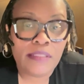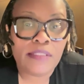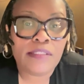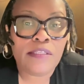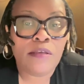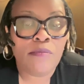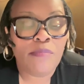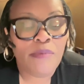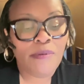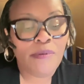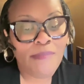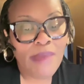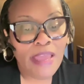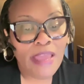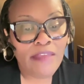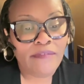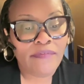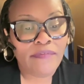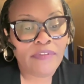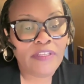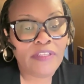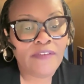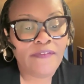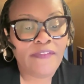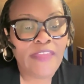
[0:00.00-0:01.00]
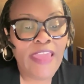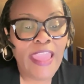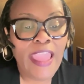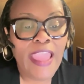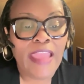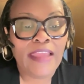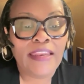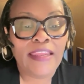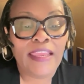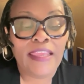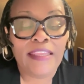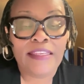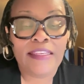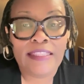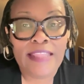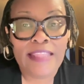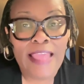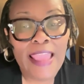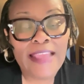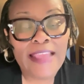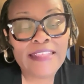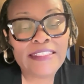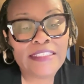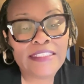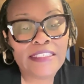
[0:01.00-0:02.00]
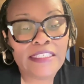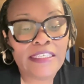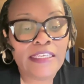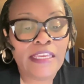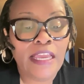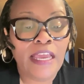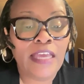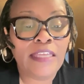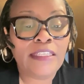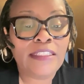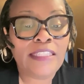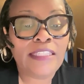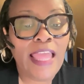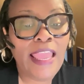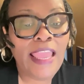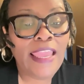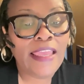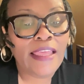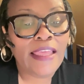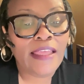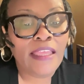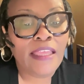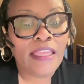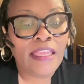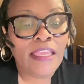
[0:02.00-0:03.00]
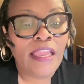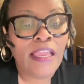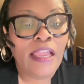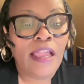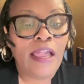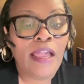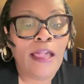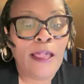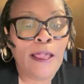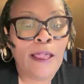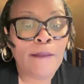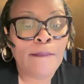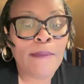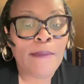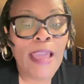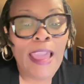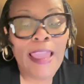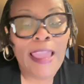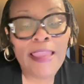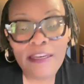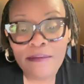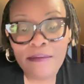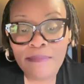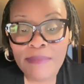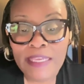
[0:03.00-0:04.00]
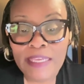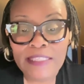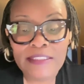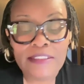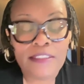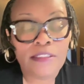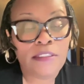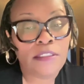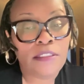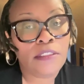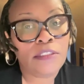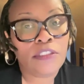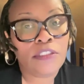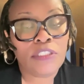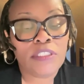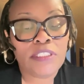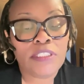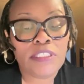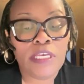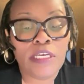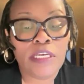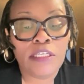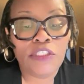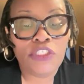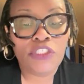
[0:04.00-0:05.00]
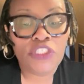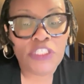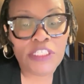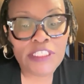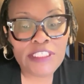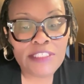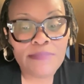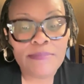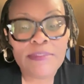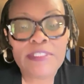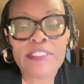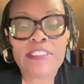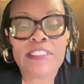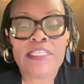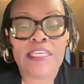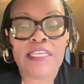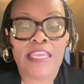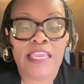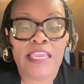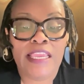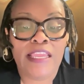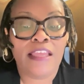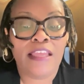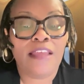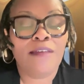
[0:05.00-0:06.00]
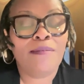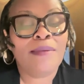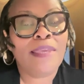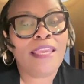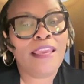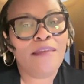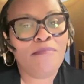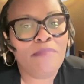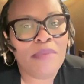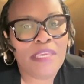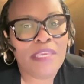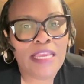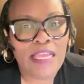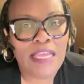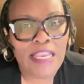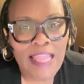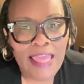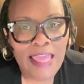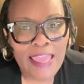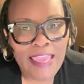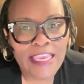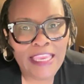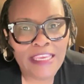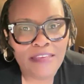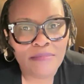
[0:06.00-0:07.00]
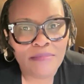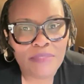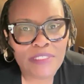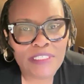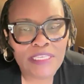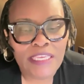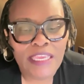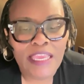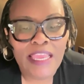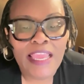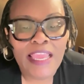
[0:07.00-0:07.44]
So be mindful of that. And lastly, unlike itemized deductions, adjustments to income can be claimed